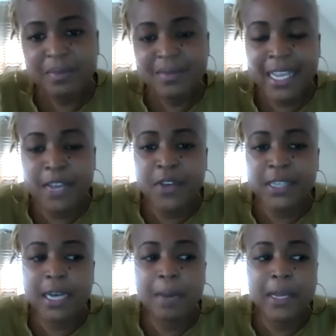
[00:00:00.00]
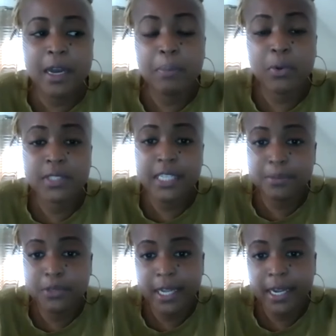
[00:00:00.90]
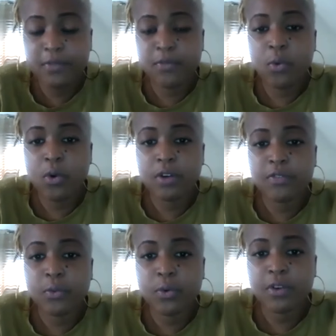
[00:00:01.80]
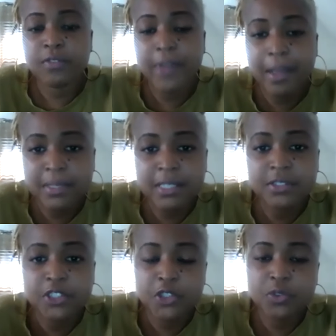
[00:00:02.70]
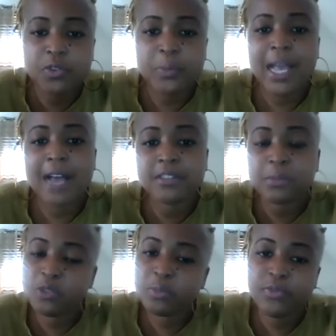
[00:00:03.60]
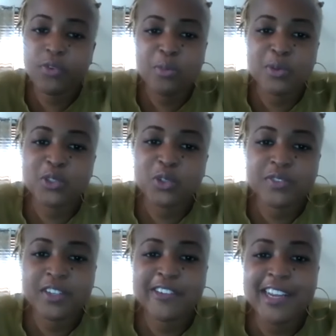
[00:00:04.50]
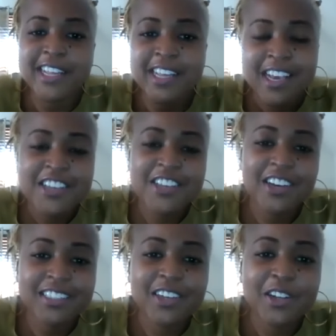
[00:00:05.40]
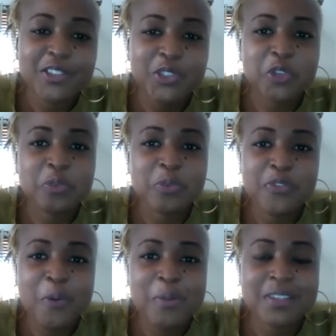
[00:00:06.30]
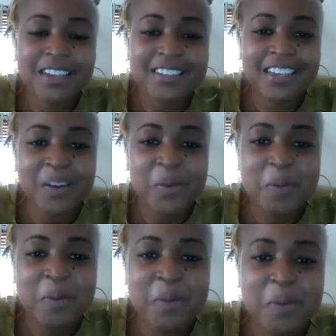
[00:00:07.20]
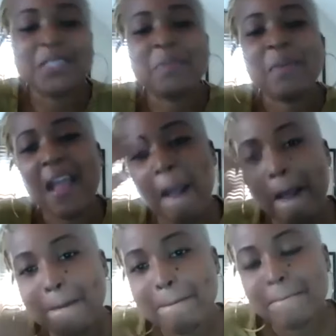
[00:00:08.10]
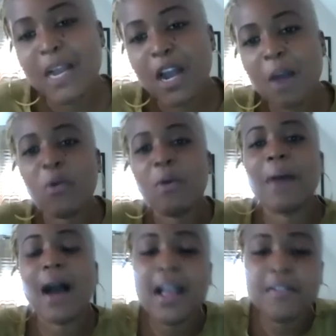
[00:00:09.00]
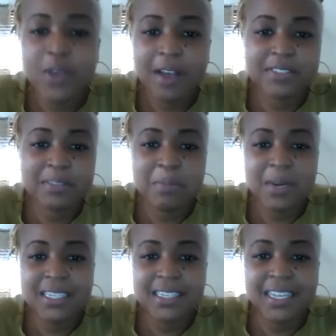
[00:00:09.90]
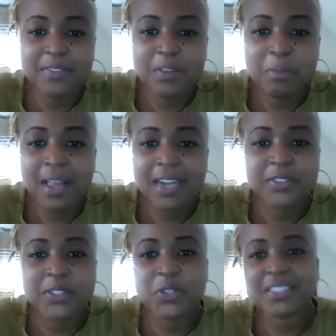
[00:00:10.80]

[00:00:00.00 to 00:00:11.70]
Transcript: event coming up on Labor Day for for families and youth, and we have some youth performers. So if there are any young adults or youth performers out there that want to participate, come on by. If you have some money to give the Blaque Resource